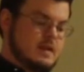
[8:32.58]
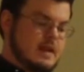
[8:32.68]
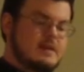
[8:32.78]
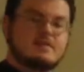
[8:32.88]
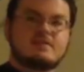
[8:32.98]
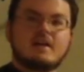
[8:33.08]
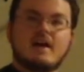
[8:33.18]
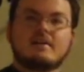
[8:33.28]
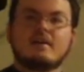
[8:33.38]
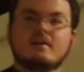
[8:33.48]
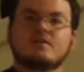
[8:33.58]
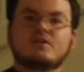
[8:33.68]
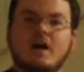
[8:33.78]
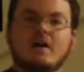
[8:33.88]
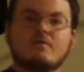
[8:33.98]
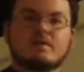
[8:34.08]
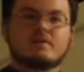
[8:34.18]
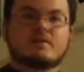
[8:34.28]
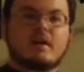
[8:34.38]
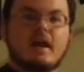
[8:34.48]
And instead,
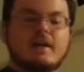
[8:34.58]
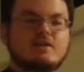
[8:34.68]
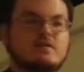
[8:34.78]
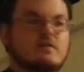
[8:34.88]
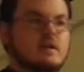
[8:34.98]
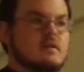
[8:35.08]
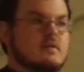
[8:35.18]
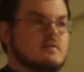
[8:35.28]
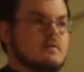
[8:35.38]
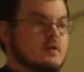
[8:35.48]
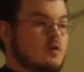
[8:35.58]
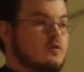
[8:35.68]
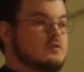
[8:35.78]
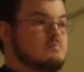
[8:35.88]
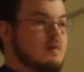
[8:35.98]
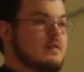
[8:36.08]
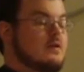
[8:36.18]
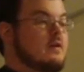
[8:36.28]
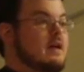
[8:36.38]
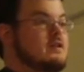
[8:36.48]
Jairus and the girl's
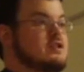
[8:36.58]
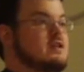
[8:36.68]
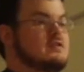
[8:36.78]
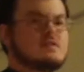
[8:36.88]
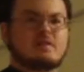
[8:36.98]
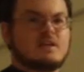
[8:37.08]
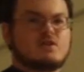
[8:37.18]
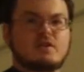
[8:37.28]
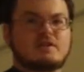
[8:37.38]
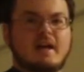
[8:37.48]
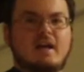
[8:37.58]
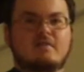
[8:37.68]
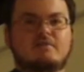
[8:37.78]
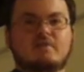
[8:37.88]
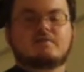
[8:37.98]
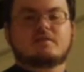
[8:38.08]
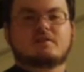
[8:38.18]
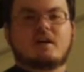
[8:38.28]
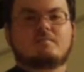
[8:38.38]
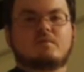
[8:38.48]
mother and Jesus and just a handful of
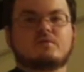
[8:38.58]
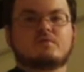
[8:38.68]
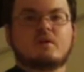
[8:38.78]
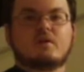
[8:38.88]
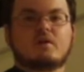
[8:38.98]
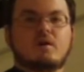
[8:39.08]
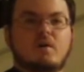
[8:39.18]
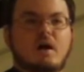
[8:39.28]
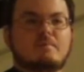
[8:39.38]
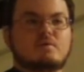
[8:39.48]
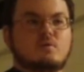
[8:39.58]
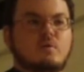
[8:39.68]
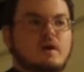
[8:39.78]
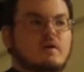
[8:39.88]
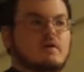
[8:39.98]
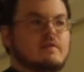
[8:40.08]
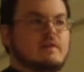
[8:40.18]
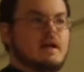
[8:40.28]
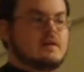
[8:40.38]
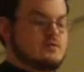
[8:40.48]
disciples go up to where
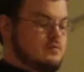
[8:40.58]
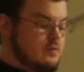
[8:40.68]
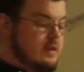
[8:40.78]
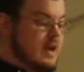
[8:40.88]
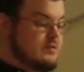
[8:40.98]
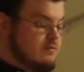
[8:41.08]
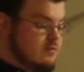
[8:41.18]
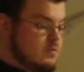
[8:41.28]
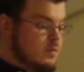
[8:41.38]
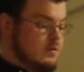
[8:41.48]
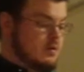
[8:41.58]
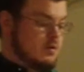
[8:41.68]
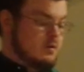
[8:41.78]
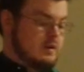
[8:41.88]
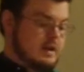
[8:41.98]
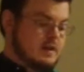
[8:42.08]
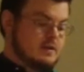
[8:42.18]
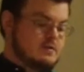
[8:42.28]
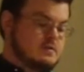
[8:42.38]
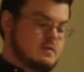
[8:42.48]
the extra room where the girl
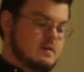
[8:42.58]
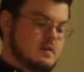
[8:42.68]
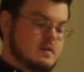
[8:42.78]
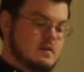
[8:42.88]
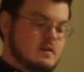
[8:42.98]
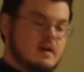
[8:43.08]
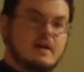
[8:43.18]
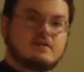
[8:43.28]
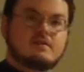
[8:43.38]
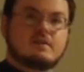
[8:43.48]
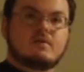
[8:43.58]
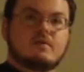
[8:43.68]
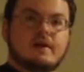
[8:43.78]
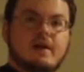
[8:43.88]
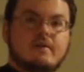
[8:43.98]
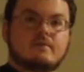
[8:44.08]
is and see her there.